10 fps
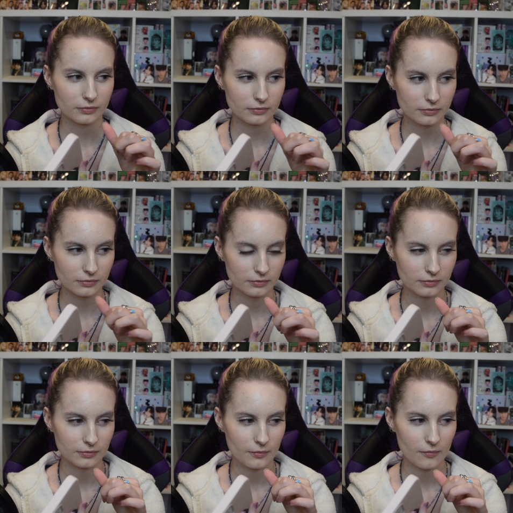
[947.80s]

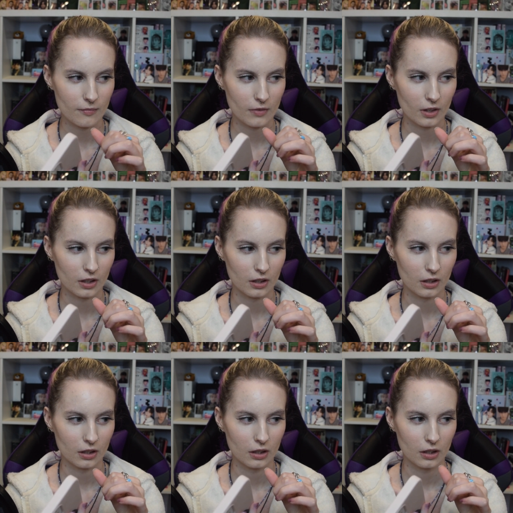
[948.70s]
Nobody speaks.